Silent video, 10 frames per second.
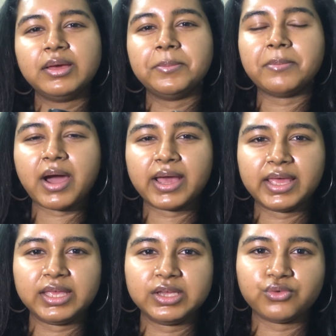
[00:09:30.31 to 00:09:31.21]

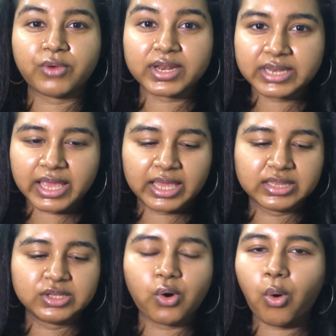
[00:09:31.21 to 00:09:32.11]
my Retin A,
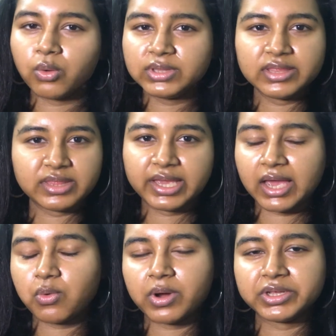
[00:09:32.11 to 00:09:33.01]
the only thing
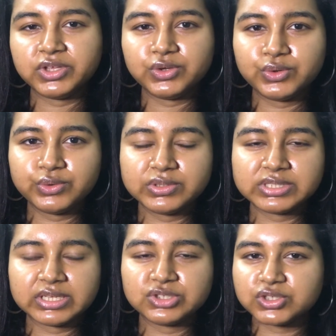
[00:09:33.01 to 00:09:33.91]
I want to use
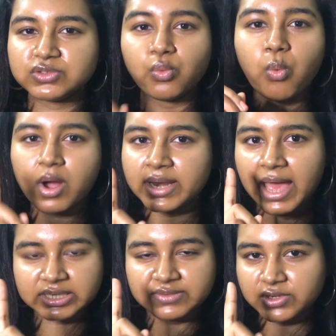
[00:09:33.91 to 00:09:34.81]
is just 1
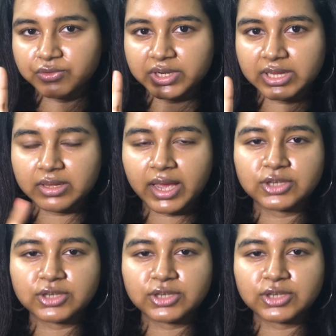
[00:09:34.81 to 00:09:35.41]
active ingredient.